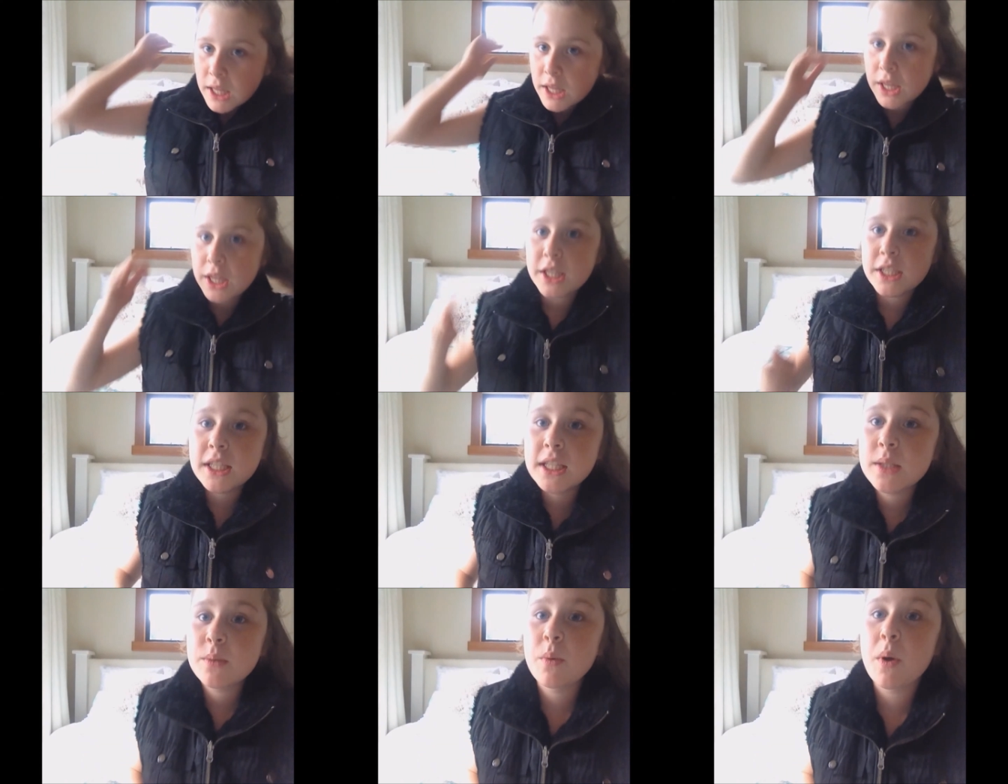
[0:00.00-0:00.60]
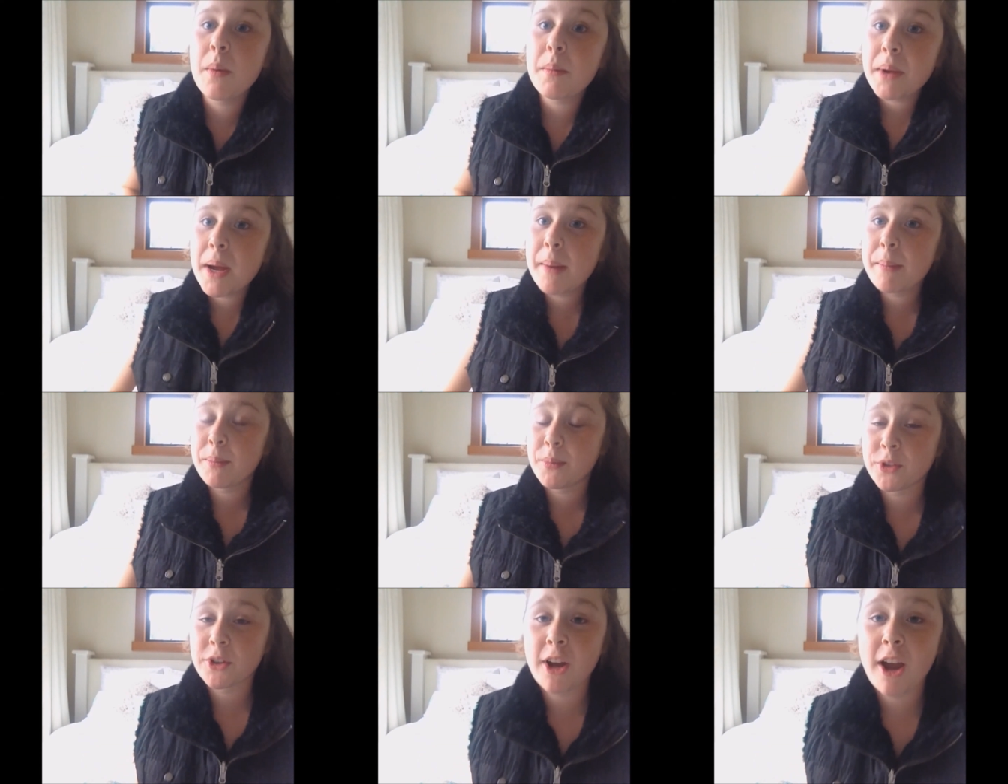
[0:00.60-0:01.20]
this is what my
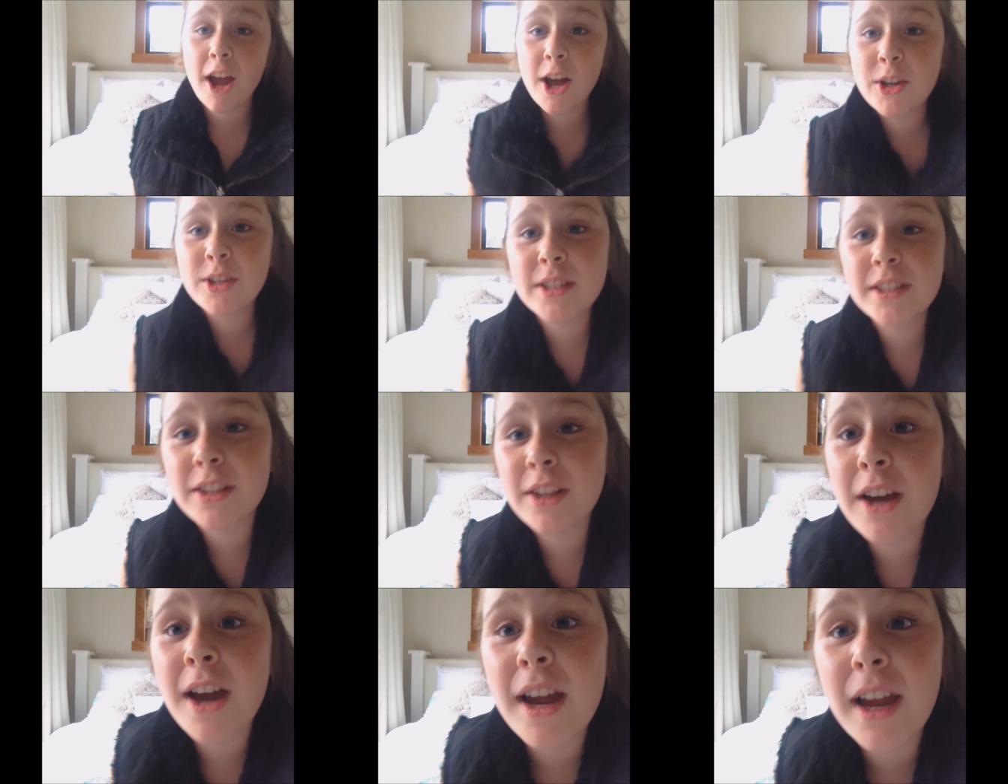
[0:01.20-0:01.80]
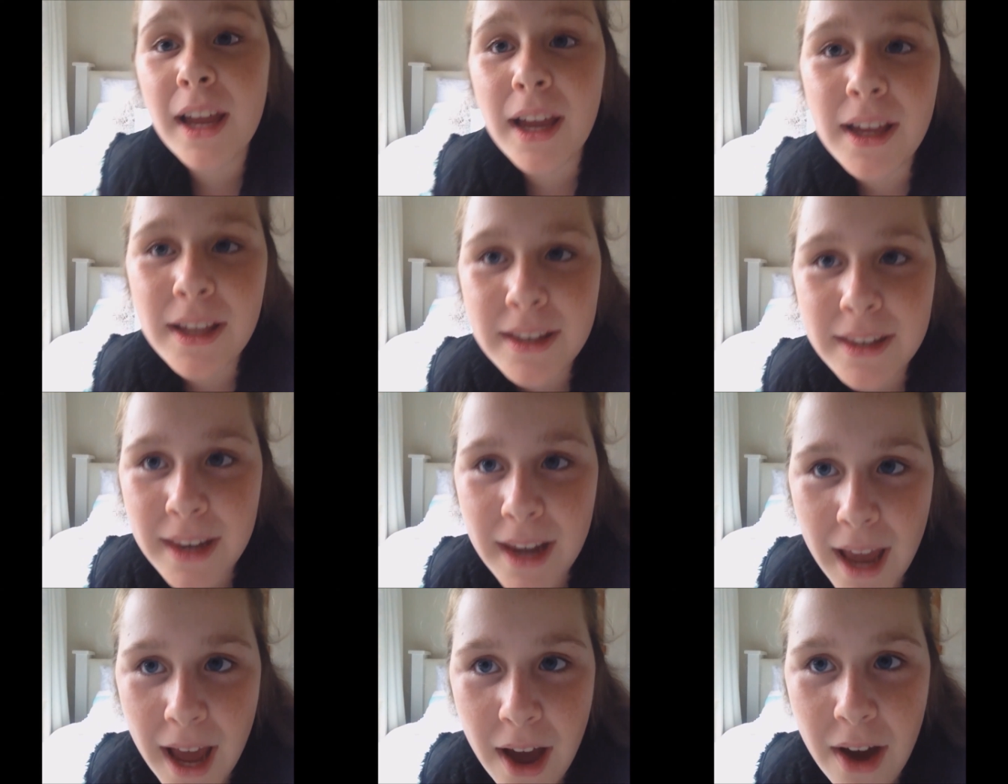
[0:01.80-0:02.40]
brows look
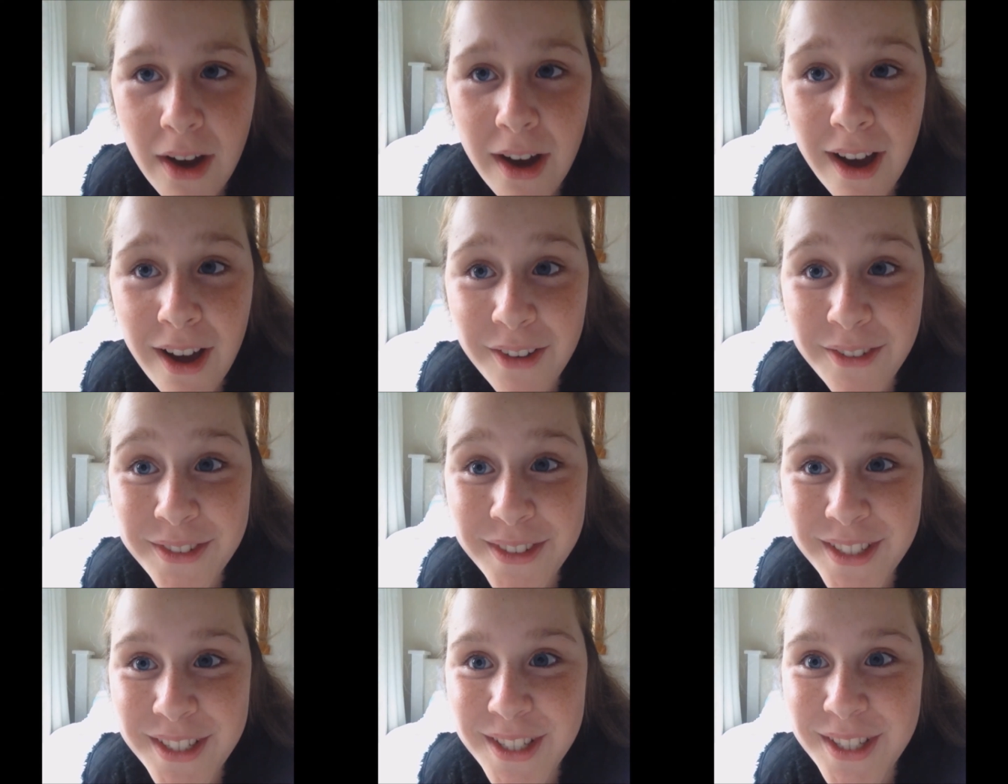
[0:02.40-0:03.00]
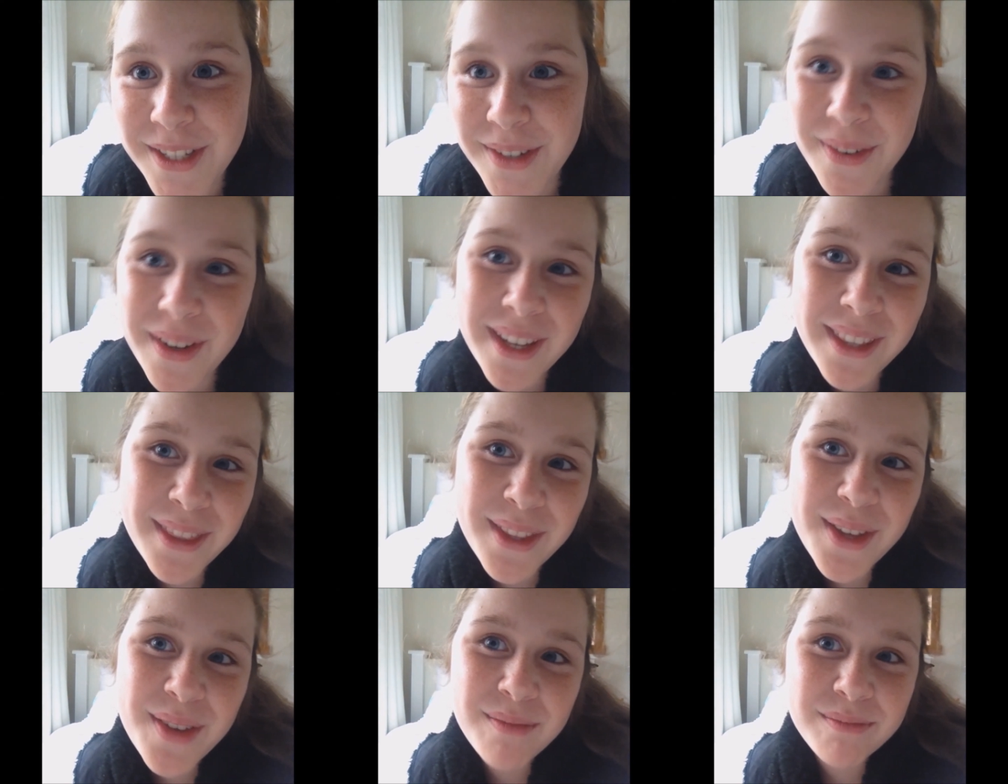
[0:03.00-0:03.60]
now after
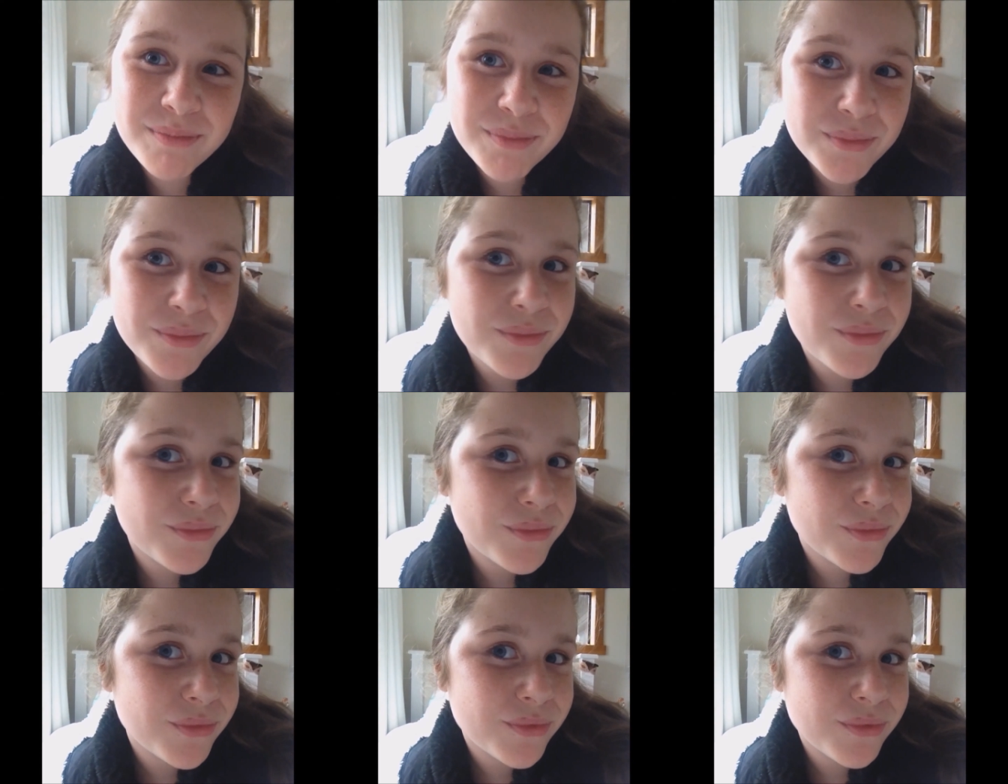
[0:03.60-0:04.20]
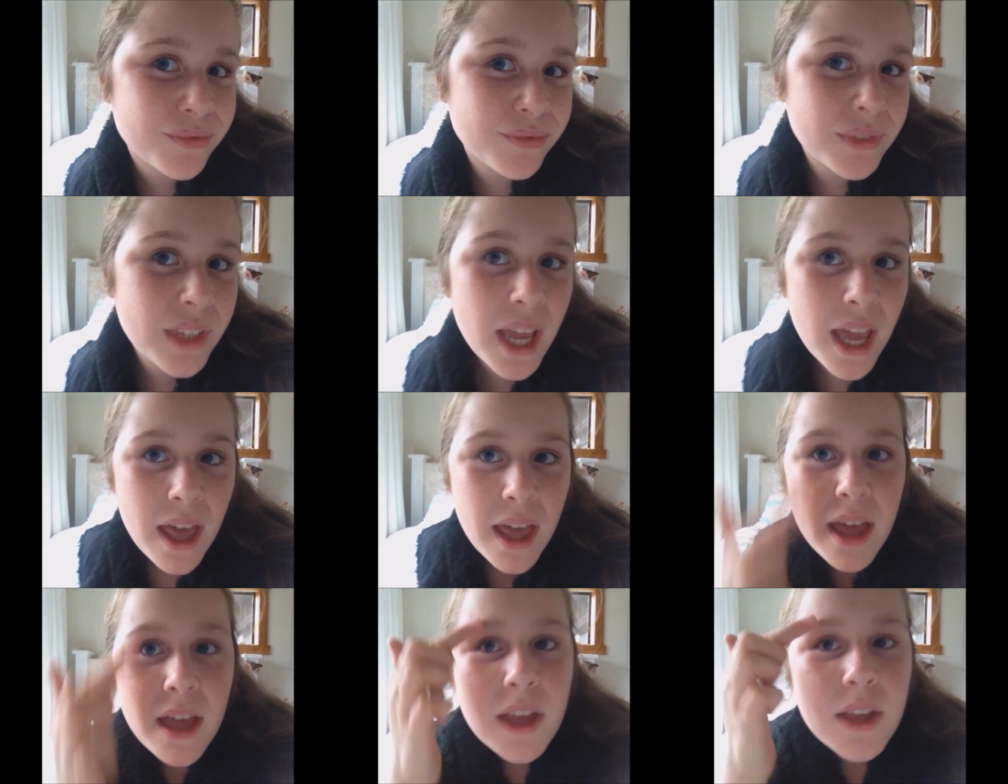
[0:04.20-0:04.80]
doing them.
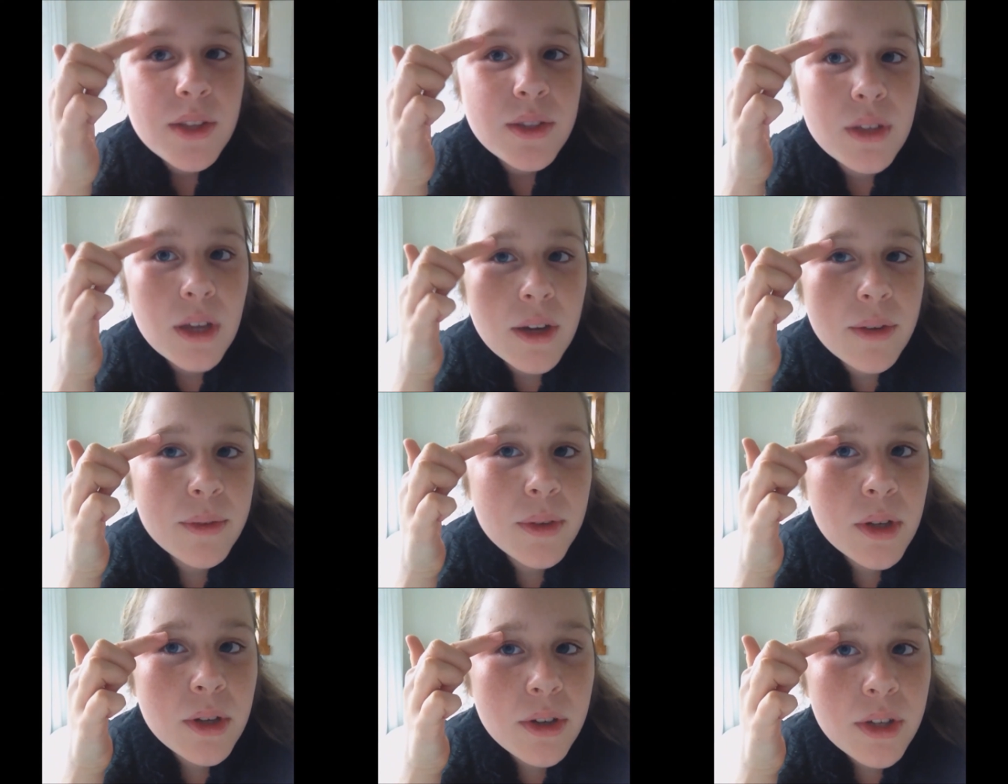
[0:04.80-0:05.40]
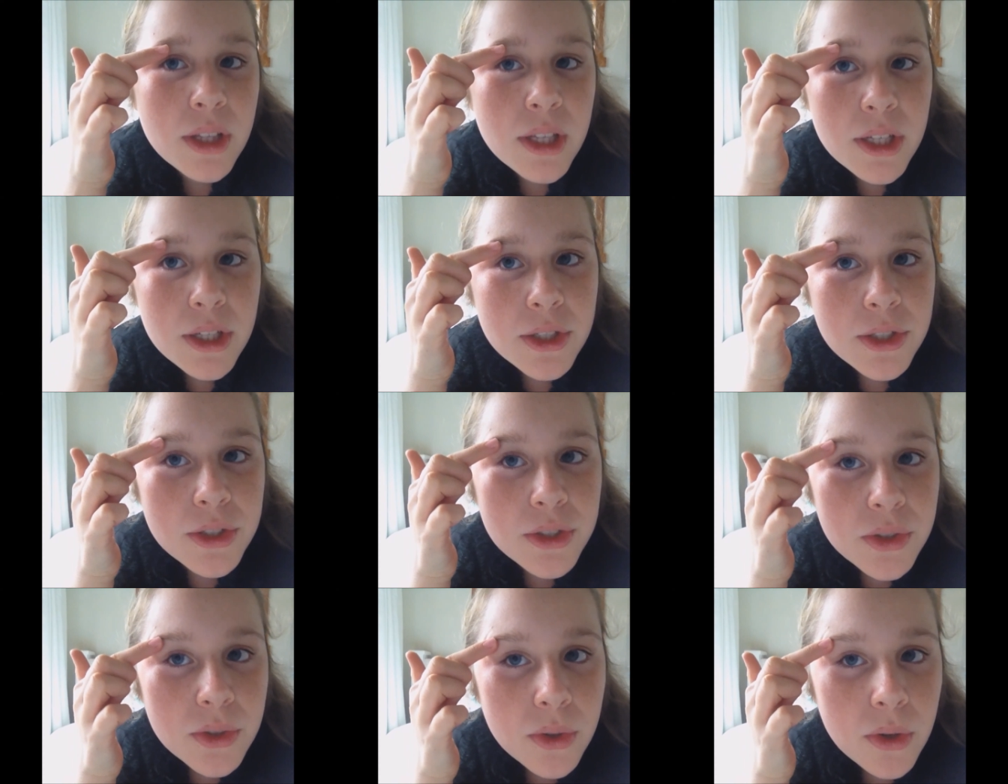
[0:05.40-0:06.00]
So I'm not really
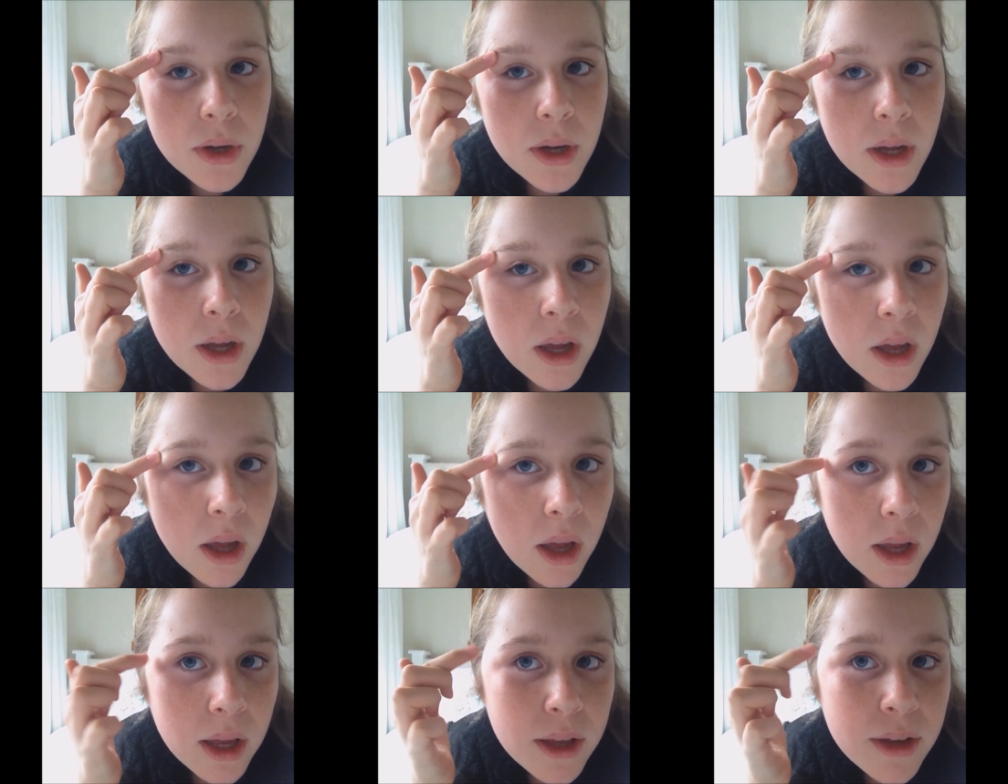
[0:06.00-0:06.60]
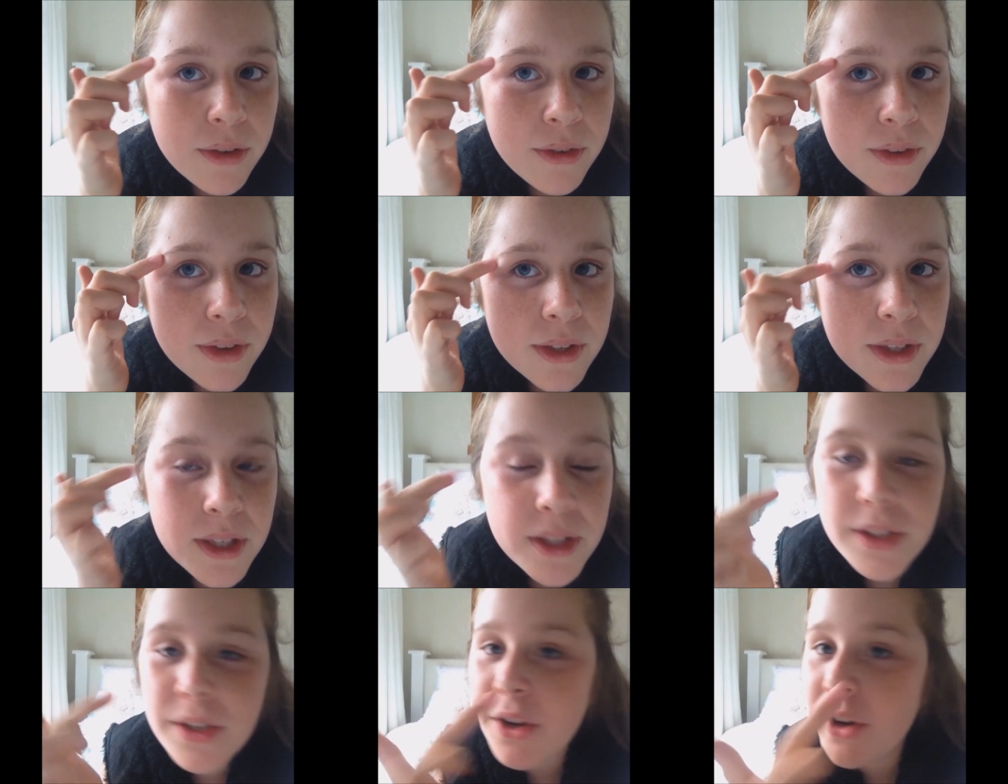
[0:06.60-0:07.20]
sure if
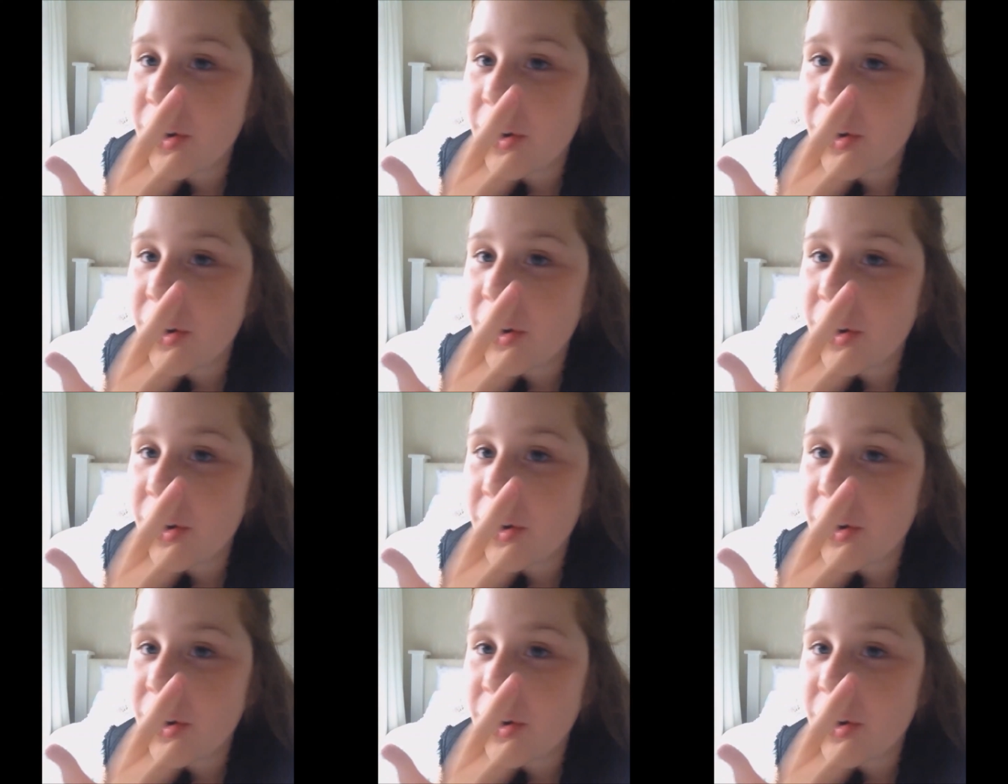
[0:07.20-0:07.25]
this is